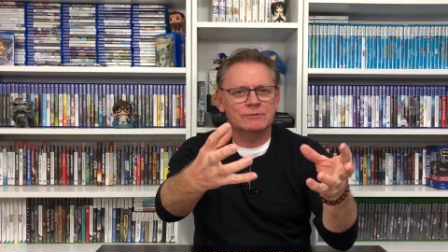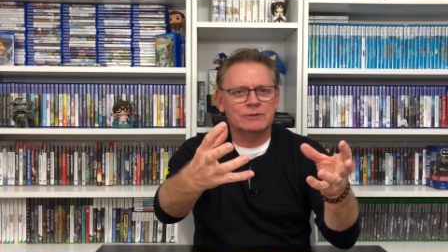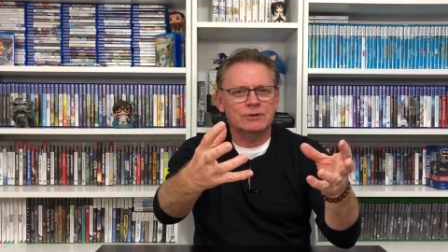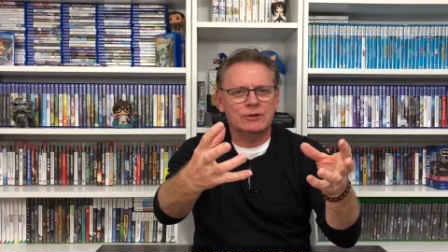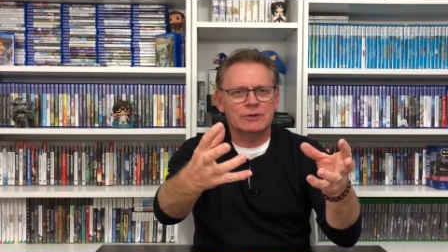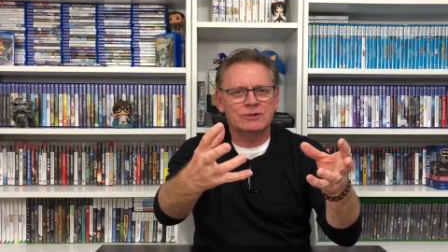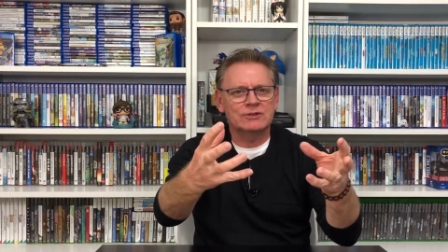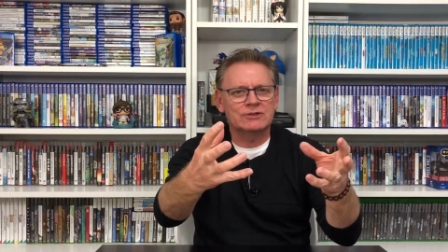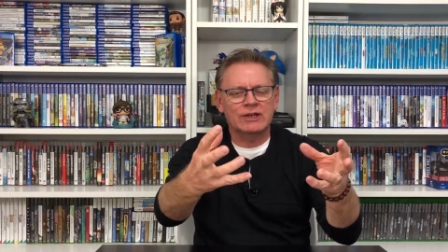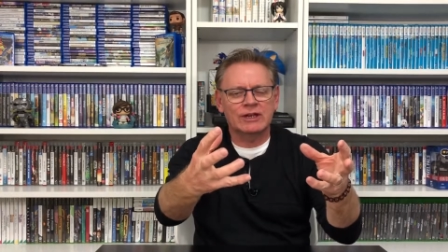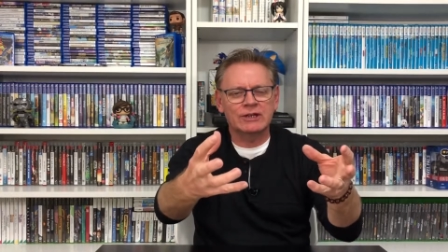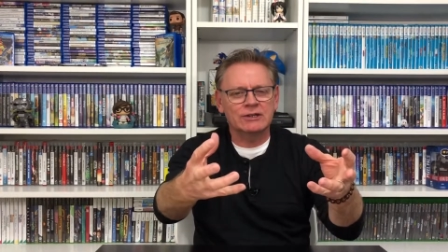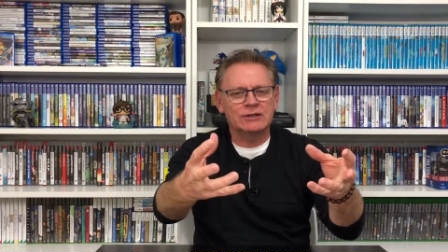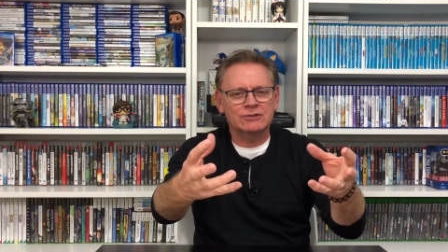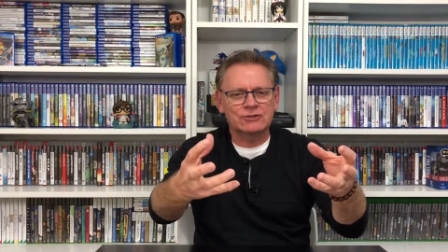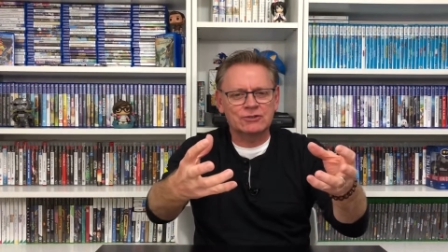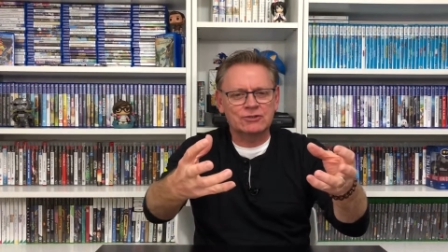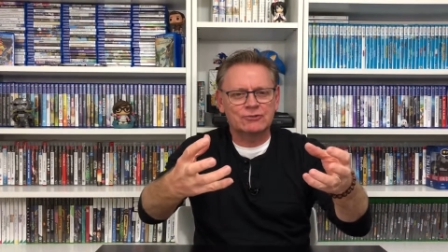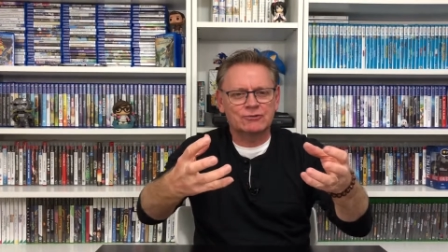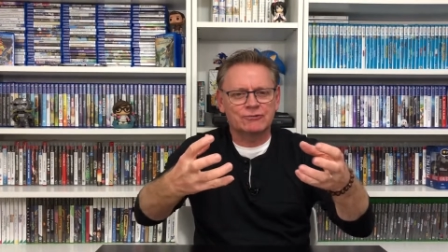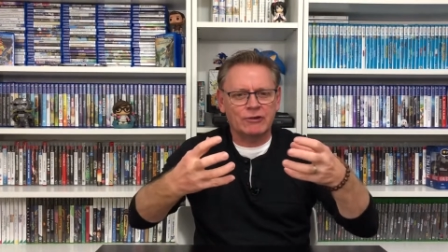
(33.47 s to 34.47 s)
you know, Sega
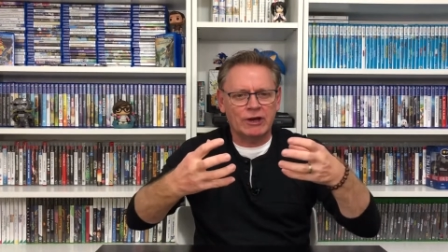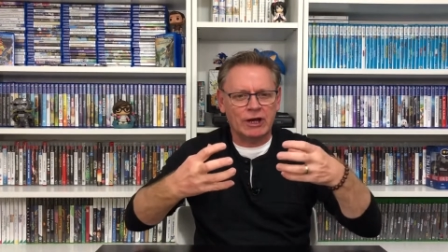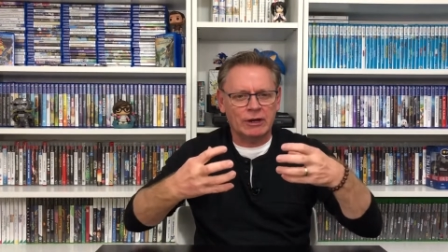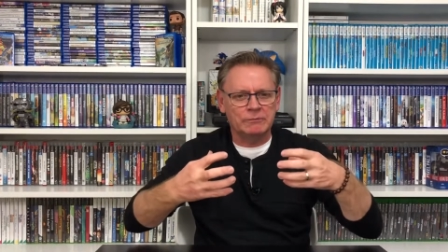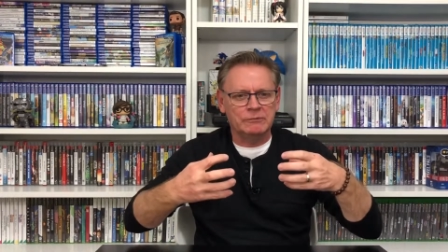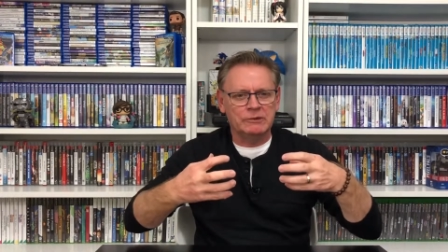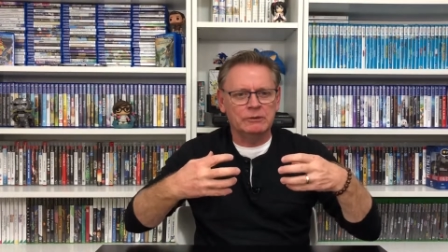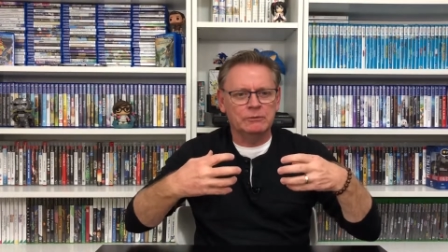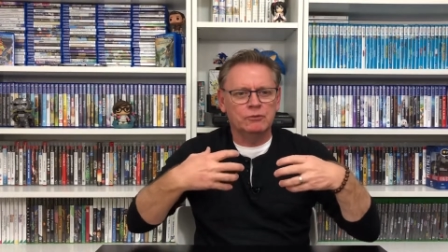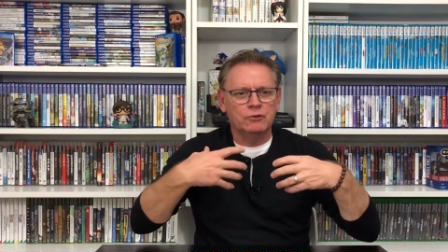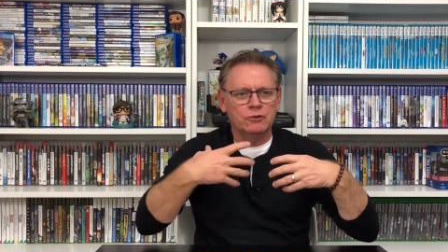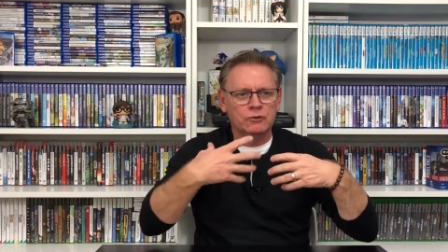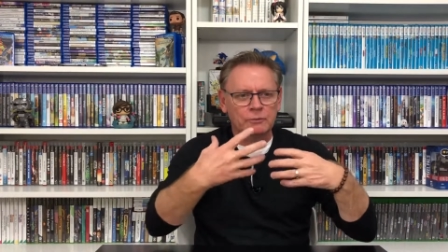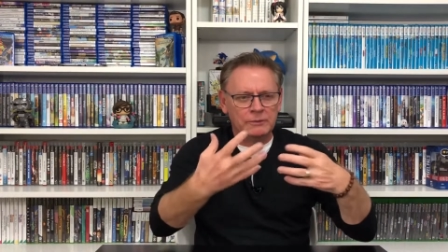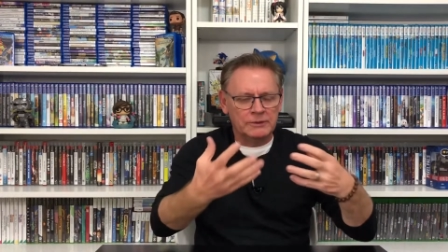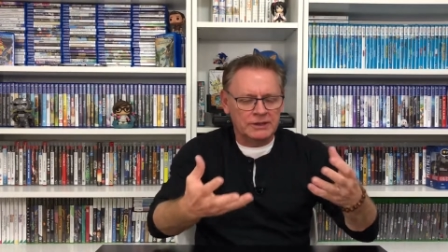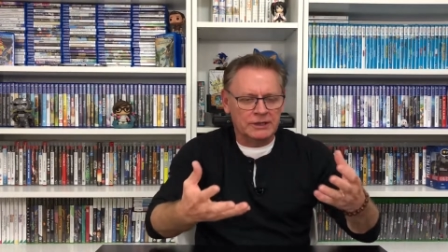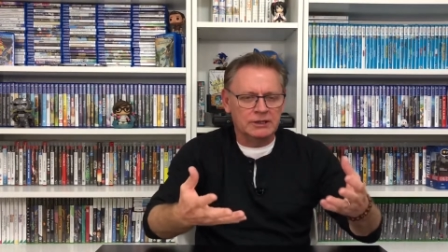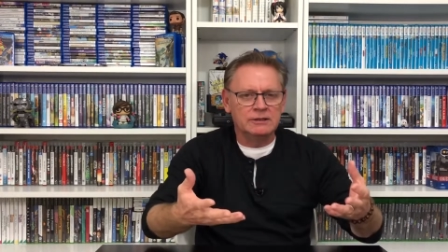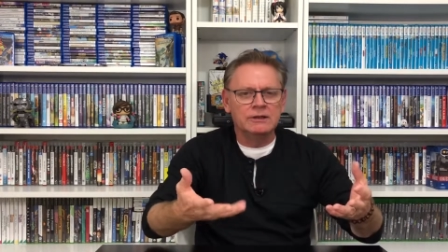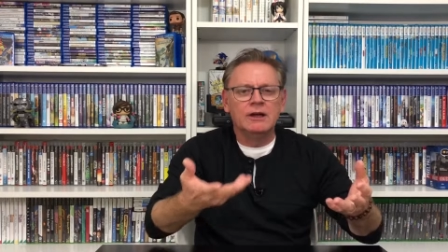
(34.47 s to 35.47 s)
just grabbed me, pulled
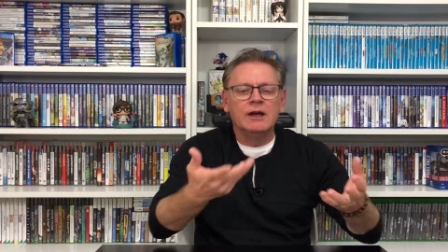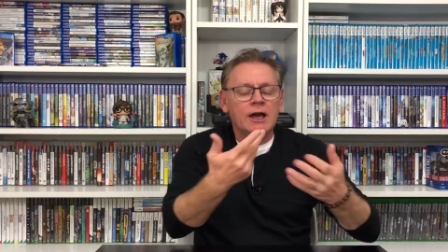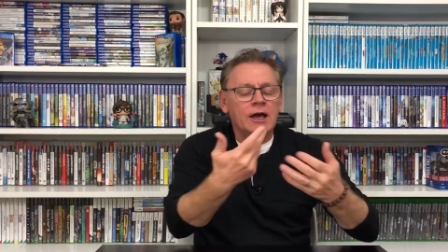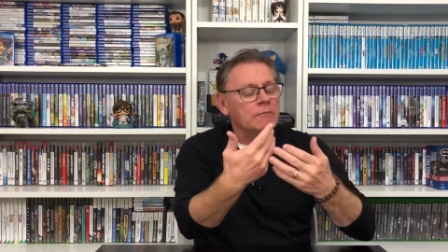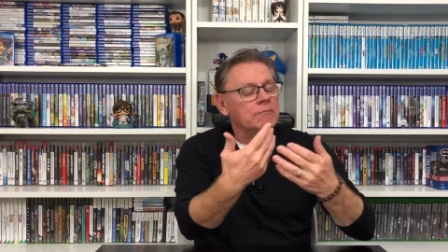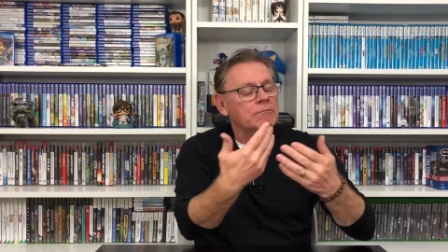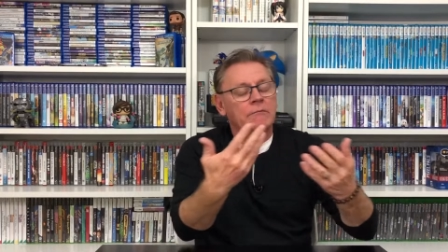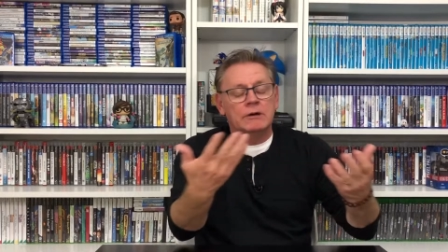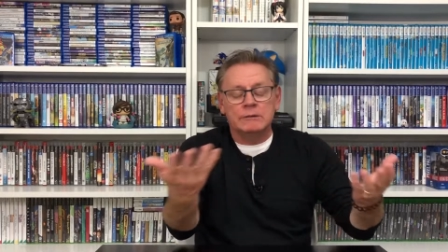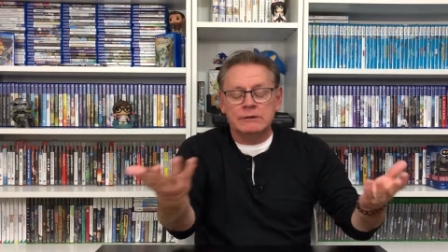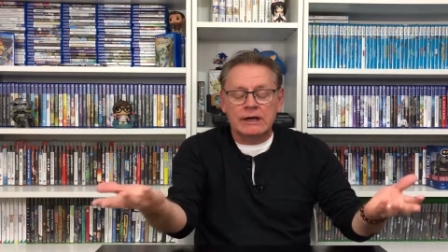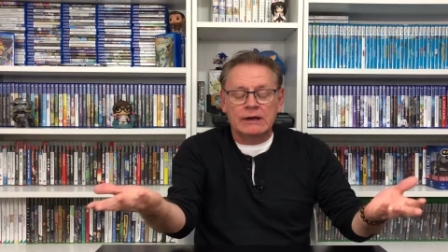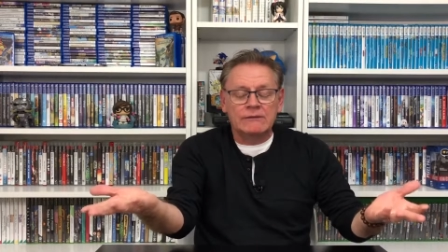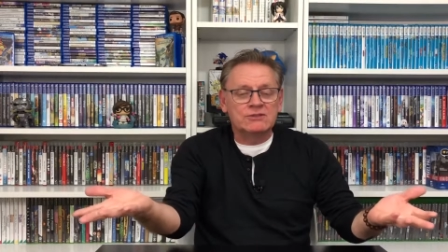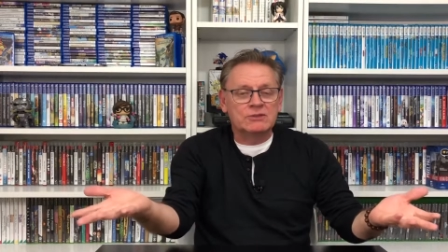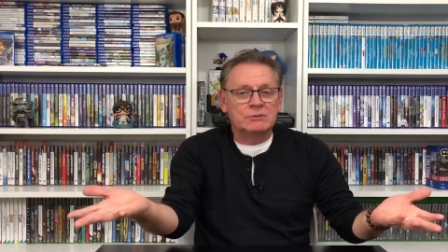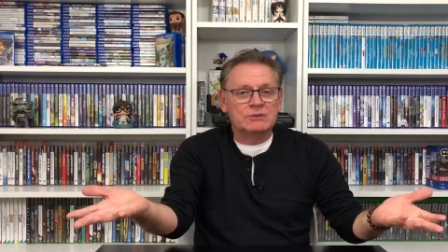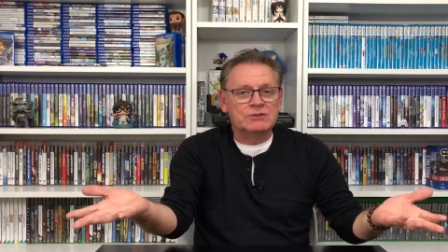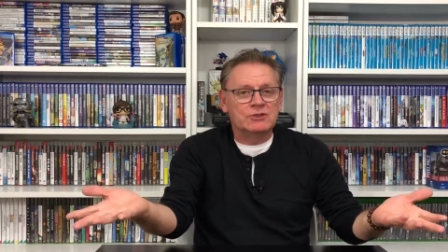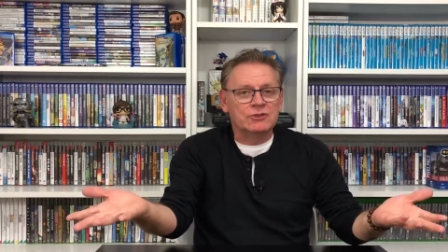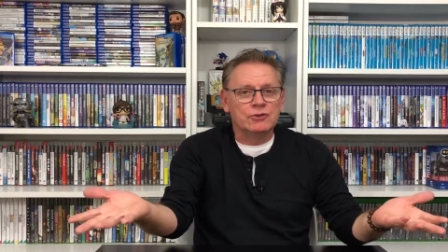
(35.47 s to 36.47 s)
me in. Might have
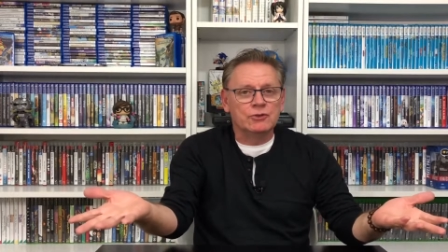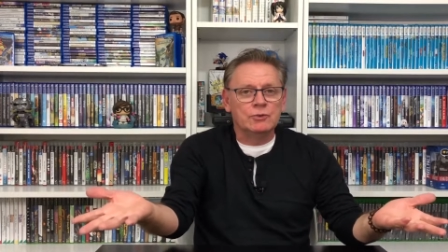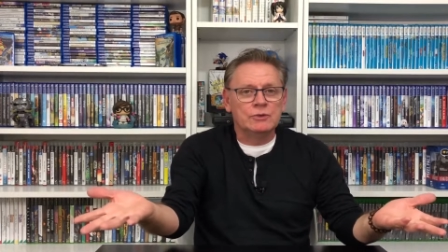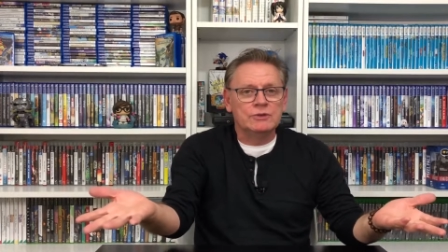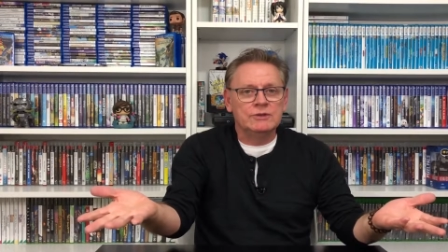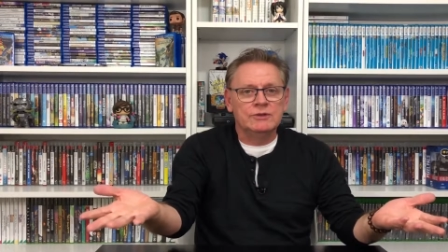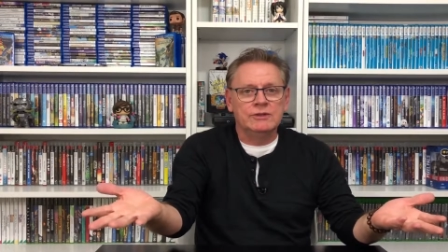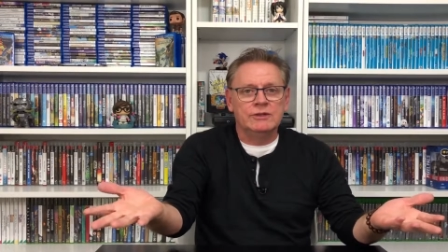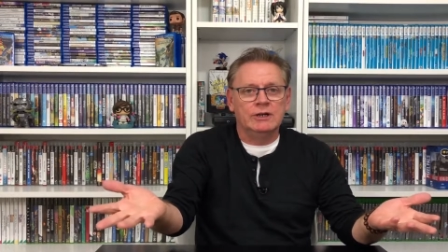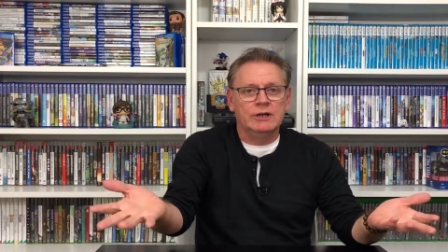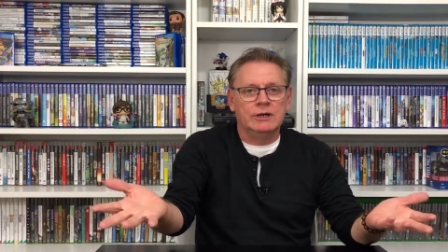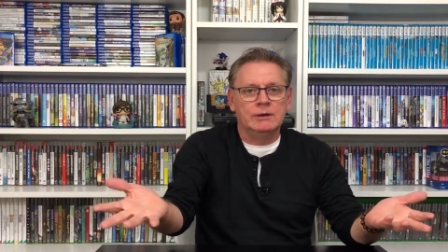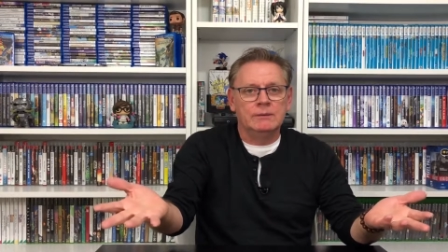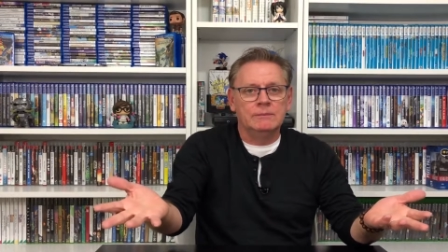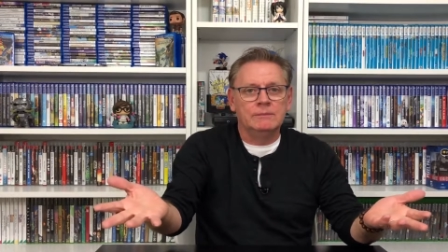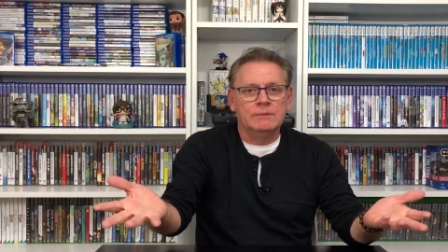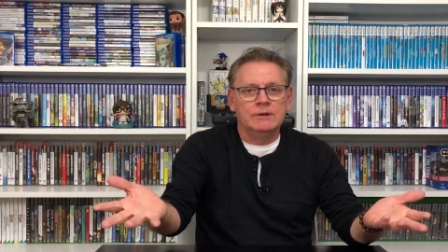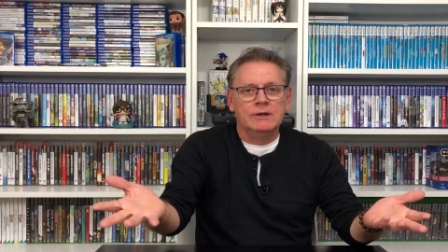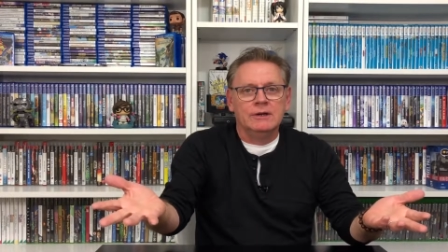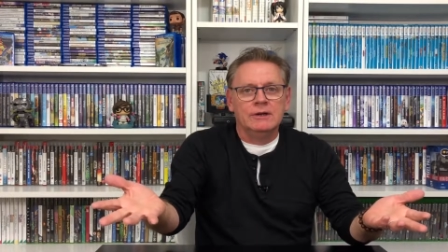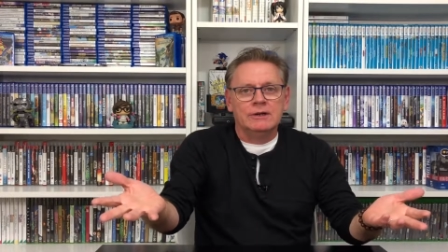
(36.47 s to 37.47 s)
something to do with
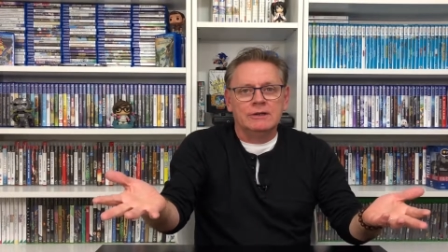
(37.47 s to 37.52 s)
the